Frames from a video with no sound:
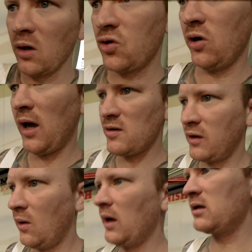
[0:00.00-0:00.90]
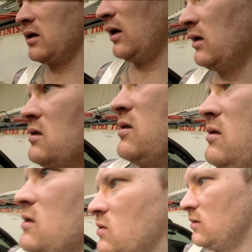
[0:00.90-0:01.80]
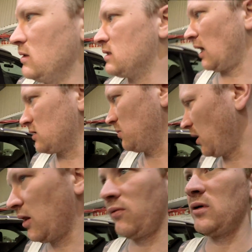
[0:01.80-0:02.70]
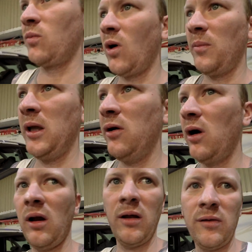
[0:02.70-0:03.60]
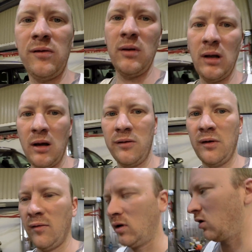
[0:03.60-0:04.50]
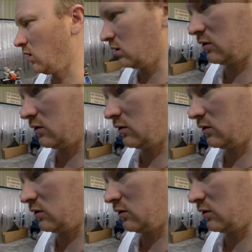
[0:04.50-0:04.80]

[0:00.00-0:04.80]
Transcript: 2 days ago, actually. This is actually part of the reason why I'm here early. It's 7 o'clock,